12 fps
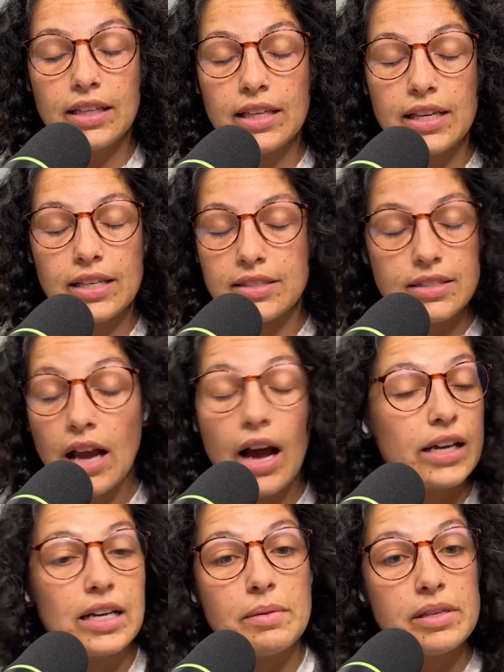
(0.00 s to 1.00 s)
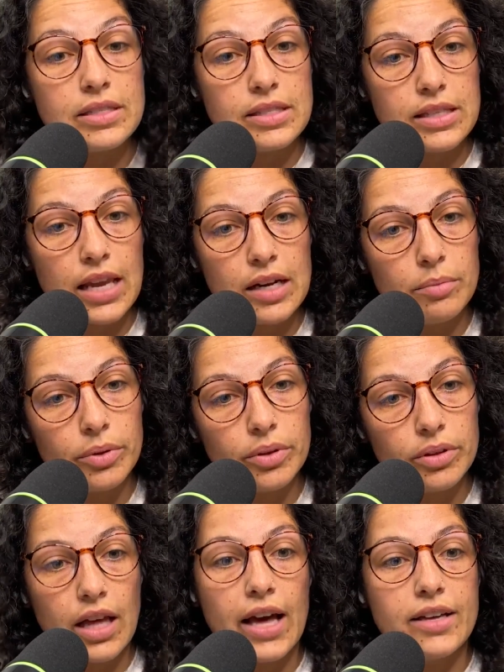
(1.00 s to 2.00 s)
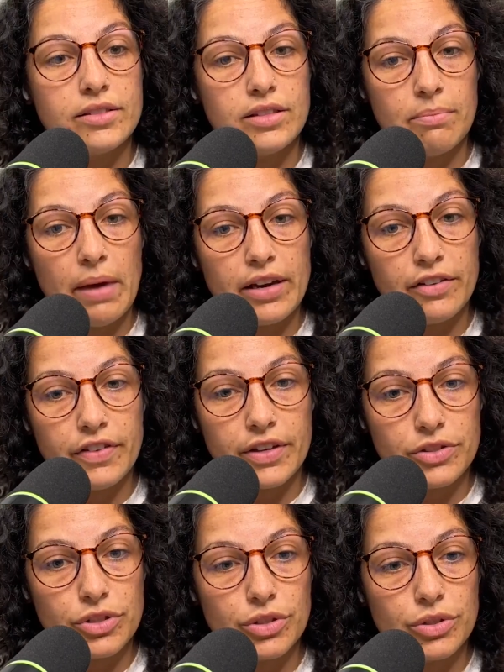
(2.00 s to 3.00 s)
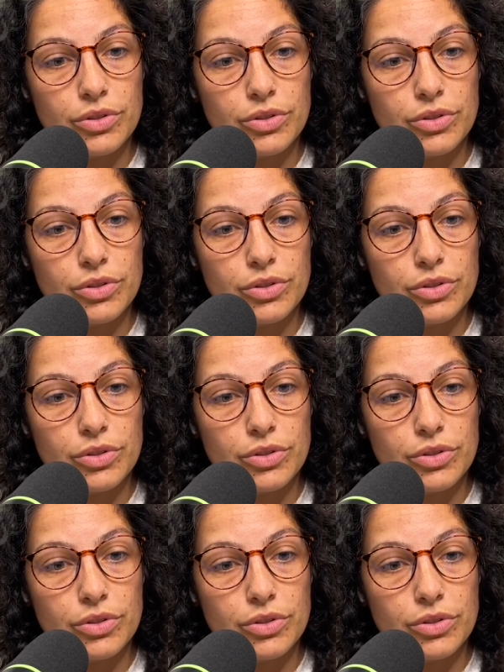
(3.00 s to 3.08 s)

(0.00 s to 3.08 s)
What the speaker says: It's not going to be sustainable as a manifester.